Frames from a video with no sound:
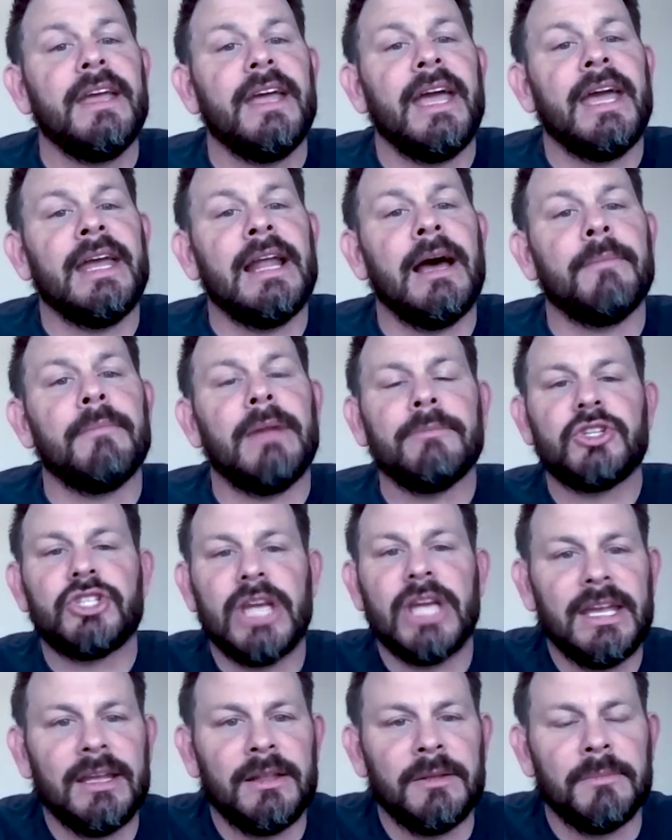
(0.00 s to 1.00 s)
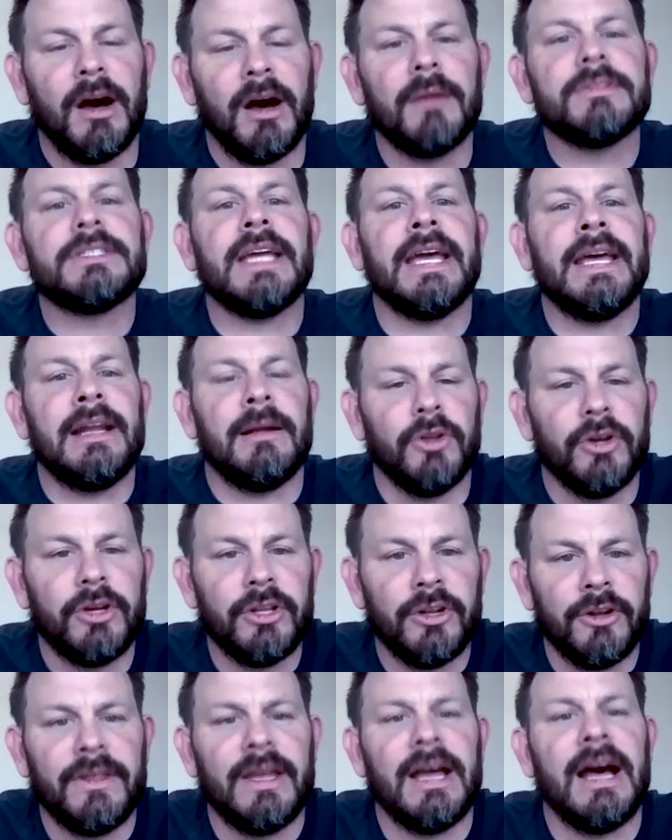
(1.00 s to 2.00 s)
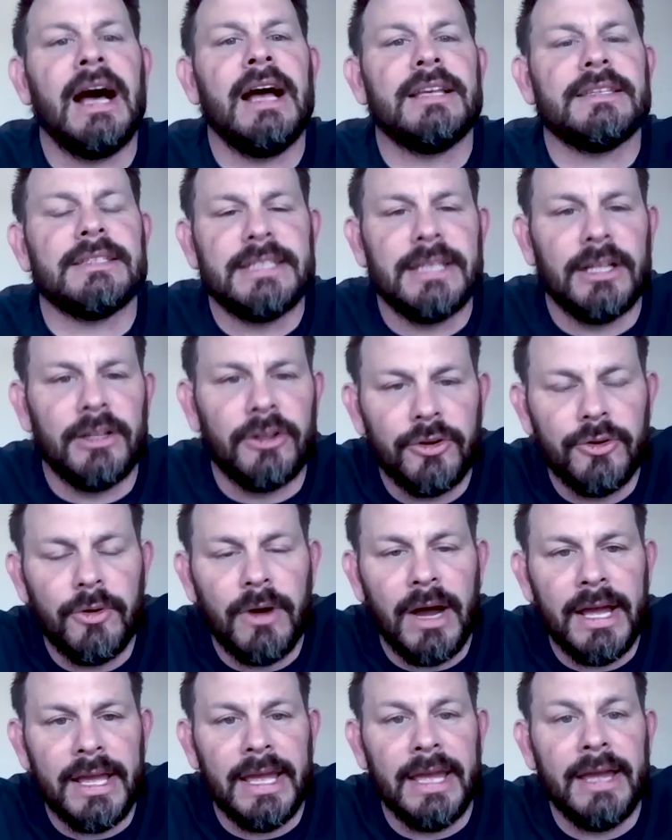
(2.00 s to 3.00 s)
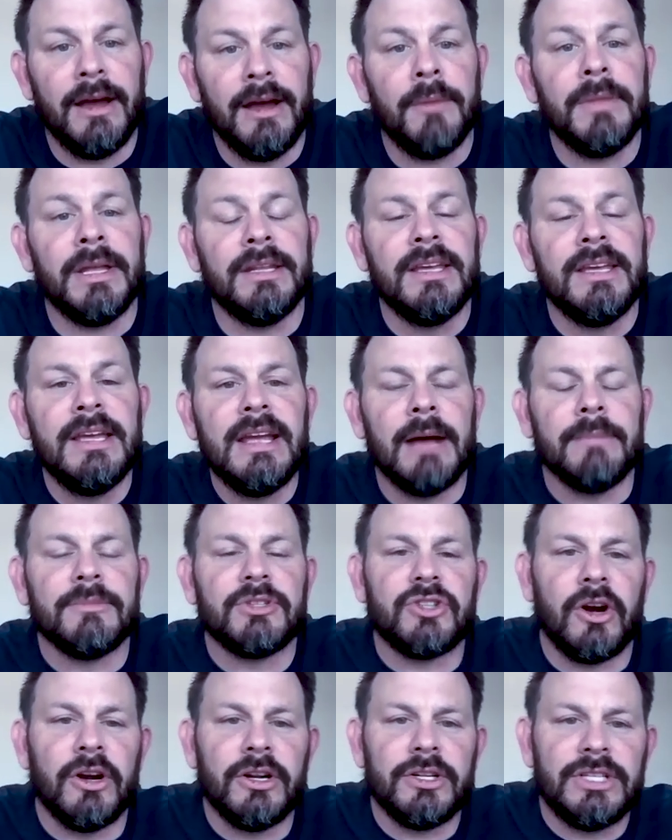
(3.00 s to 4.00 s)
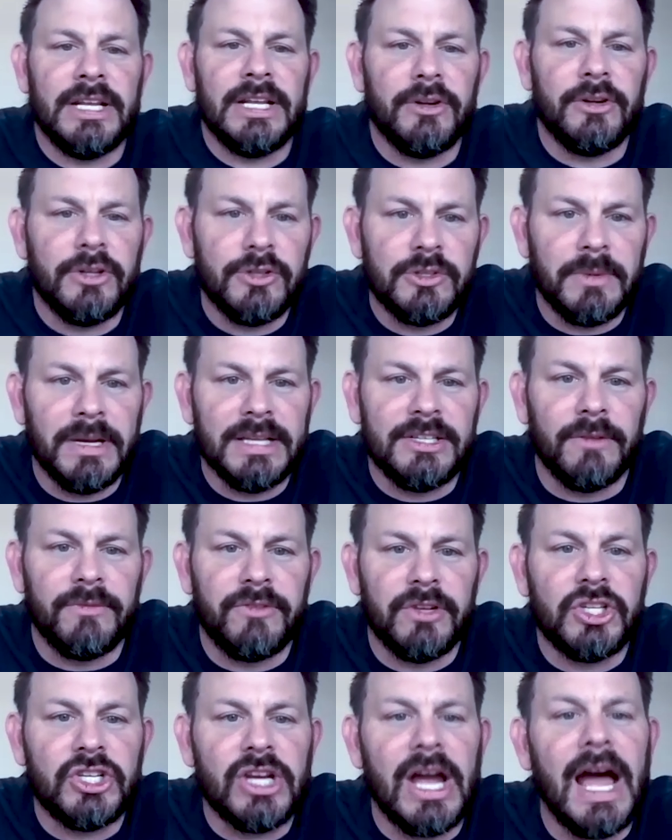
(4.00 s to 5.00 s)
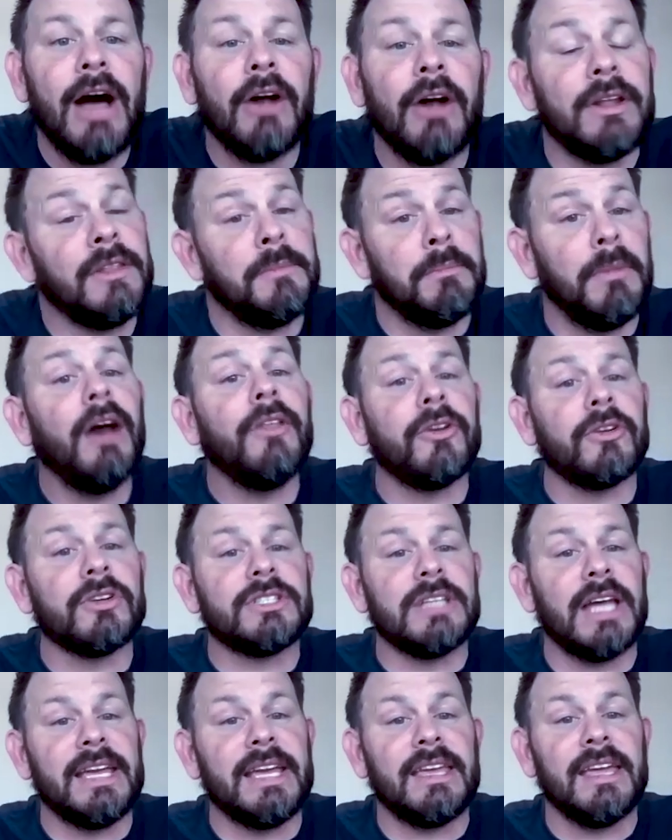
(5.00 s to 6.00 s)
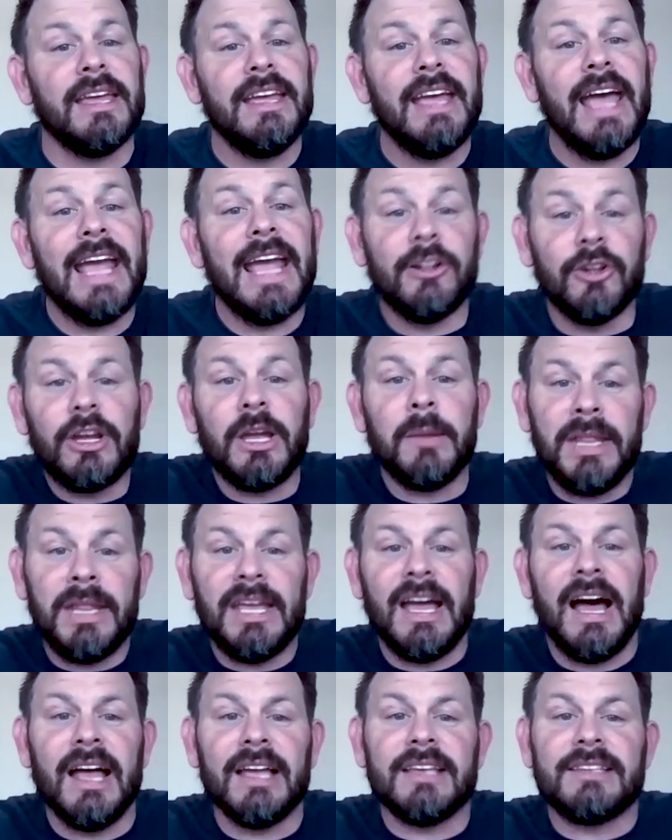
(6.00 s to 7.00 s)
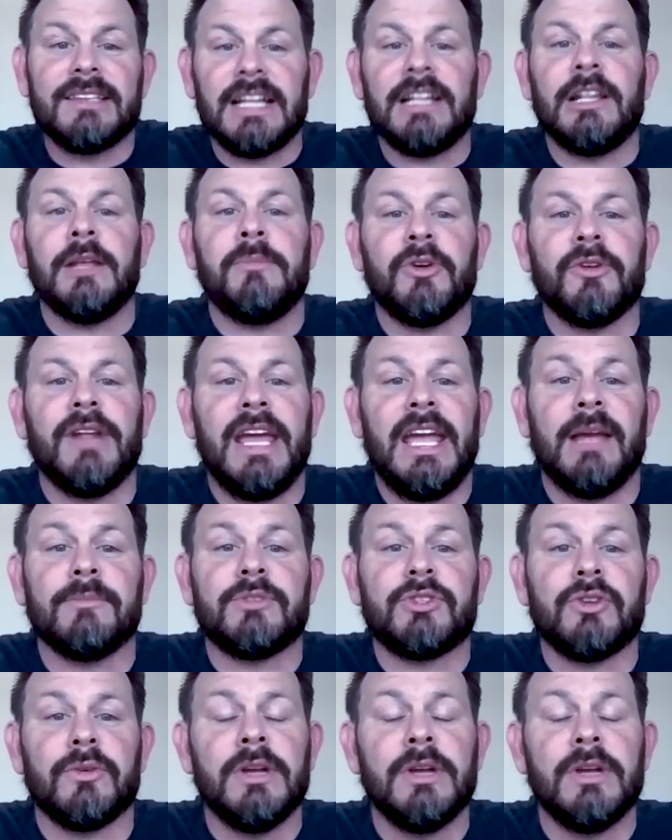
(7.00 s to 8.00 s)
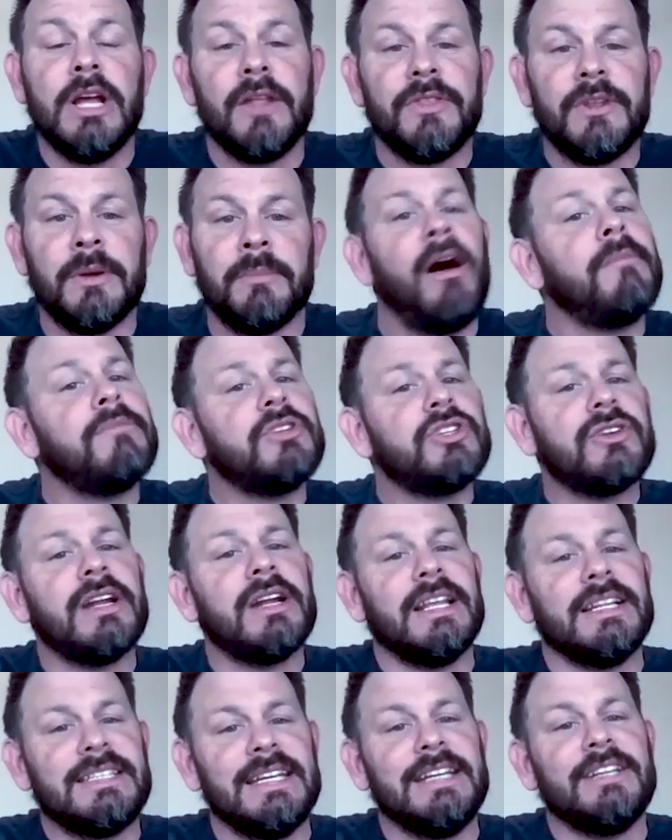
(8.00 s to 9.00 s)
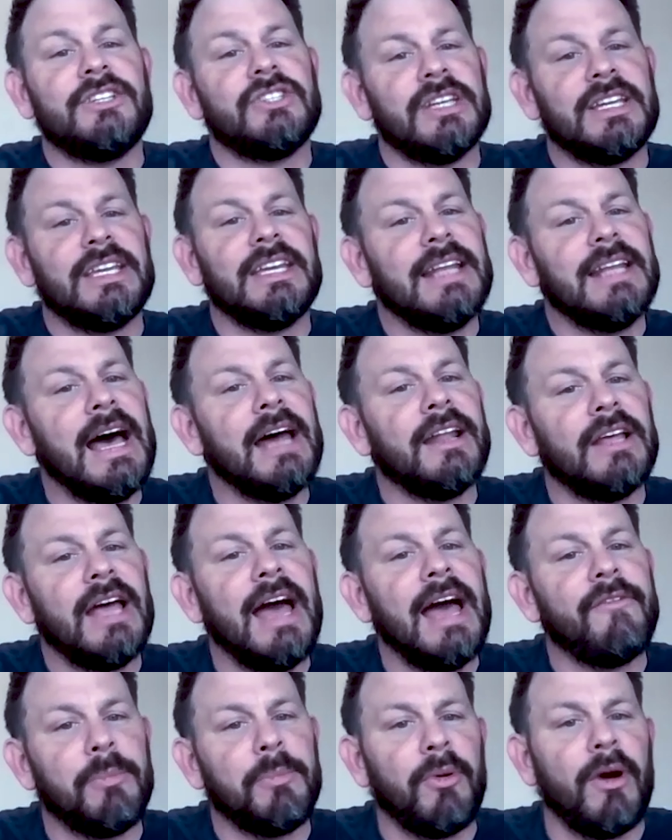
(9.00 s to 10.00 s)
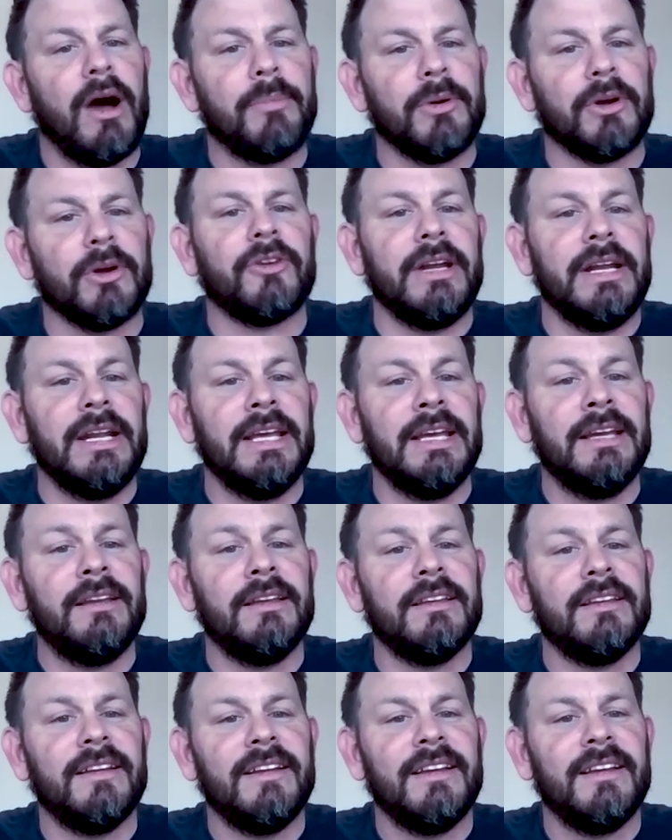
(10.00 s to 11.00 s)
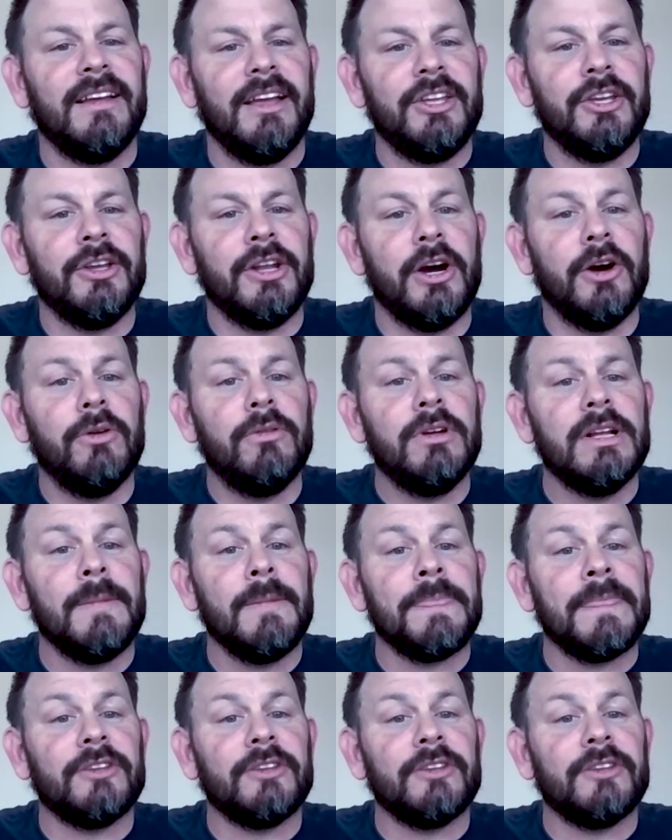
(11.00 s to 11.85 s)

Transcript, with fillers: And I'm shaking the mom's hand. I'm looking her in the eyes and telling her who I am. And I'm starting to introduce myself to the child. And the mother's like, hey, look him in the eyes. Tell him your name. So the mom's trying to teach the kid how to have a proper greeting, you know.